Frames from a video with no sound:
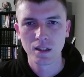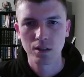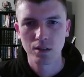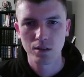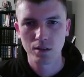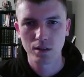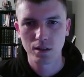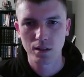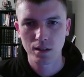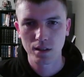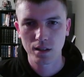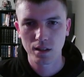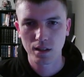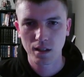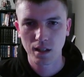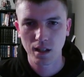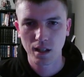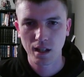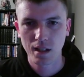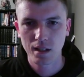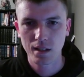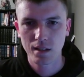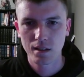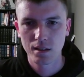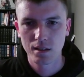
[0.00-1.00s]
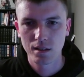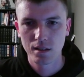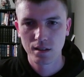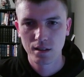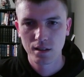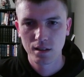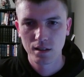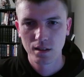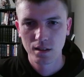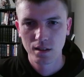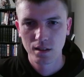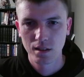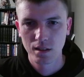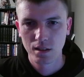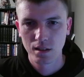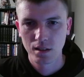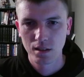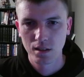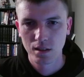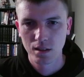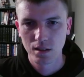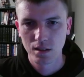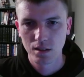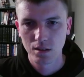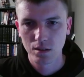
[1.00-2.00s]
We're going to click that.
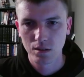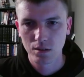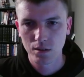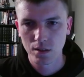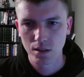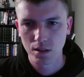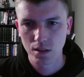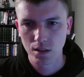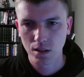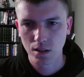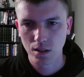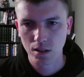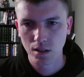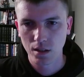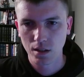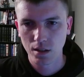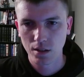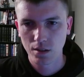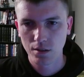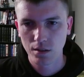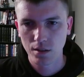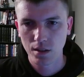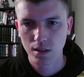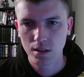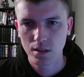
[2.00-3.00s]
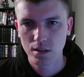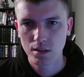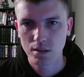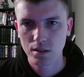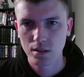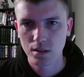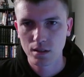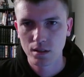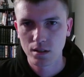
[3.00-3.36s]
We're going to authorize.